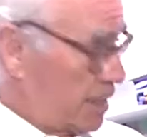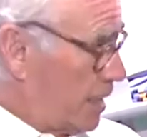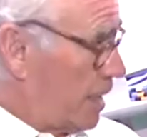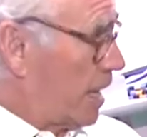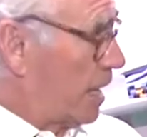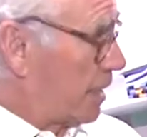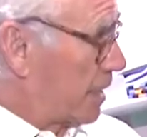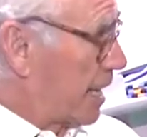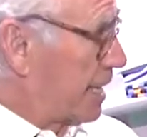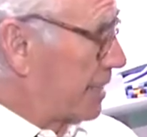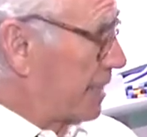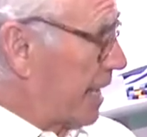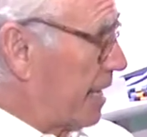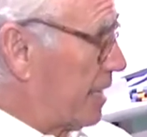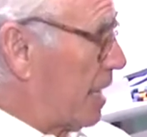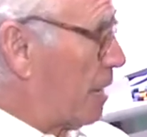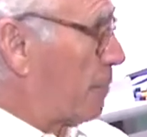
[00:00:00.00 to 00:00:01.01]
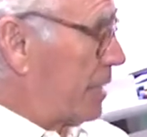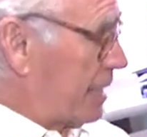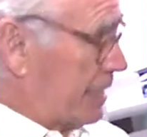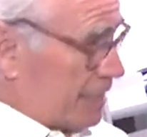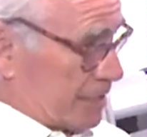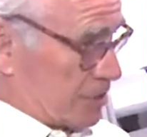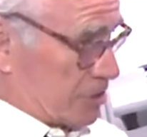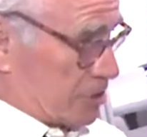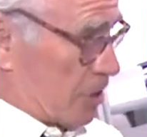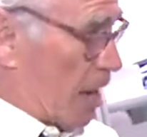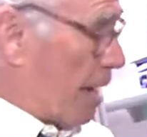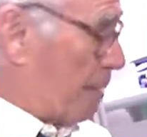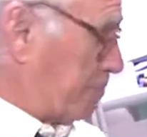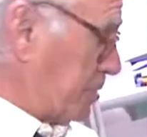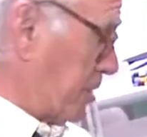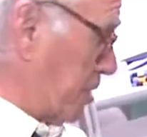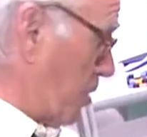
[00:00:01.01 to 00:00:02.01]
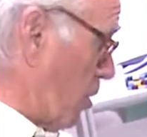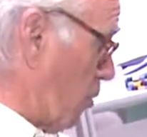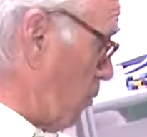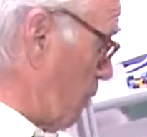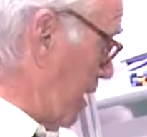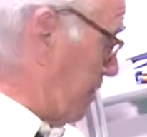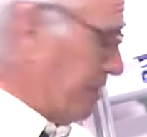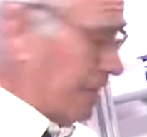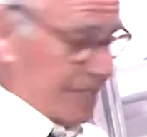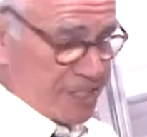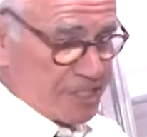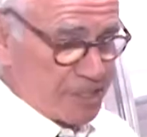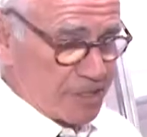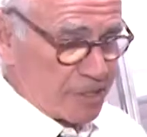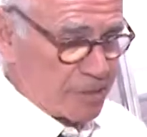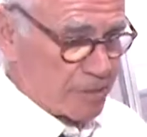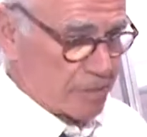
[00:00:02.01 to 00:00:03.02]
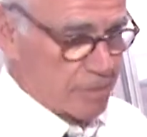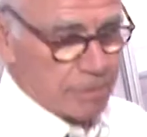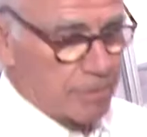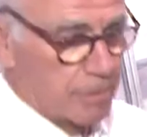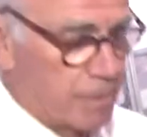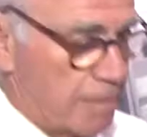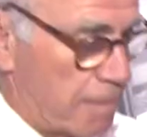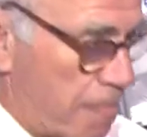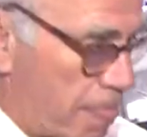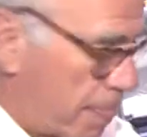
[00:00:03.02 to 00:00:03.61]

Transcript: Yeah, I like that. Now I need a top to okay. go with this. Hmm, hmm,